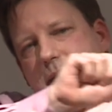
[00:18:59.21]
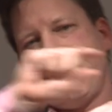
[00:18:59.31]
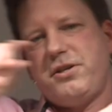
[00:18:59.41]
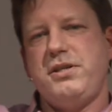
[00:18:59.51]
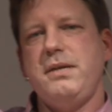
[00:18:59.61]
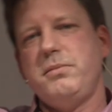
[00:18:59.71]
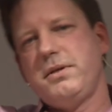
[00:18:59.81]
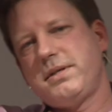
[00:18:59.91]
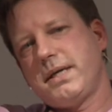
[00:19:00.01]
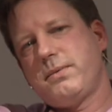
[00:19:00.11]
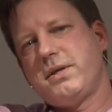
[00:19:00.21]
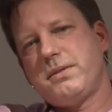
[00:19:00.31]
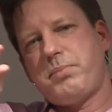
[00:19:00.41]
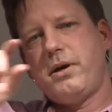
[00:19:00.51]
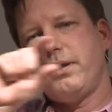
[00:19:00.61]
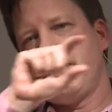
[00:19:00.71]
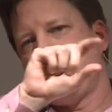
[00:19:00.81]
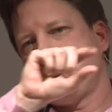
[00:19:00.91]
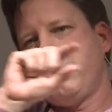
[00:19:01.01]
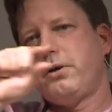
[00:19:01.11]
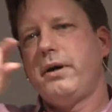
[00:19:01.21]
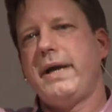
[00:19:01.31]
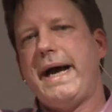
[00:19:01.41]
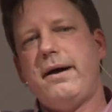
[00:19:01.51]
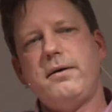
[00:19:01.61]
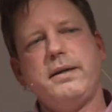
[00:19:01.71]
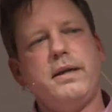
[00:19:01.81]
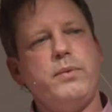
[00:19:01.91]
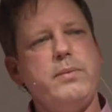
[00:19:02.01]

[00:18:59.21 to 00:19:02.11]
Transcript: that sheet music was a part that was blurred out, and we